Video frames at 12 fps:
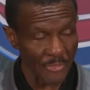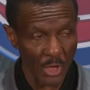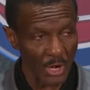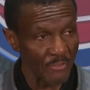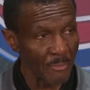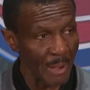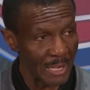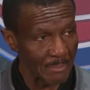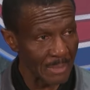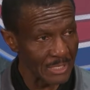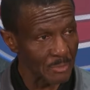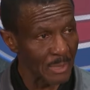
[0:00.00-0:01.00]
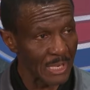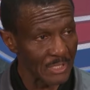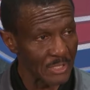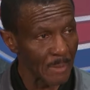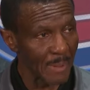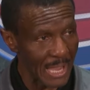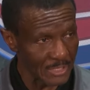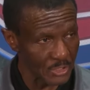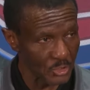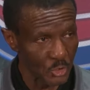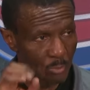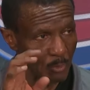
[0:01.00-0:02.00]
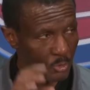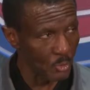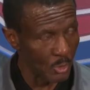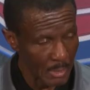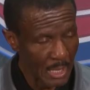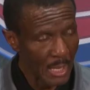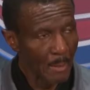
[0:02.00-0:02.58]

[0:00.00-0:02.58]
I thought everybody made some heads-up passes to him in the room.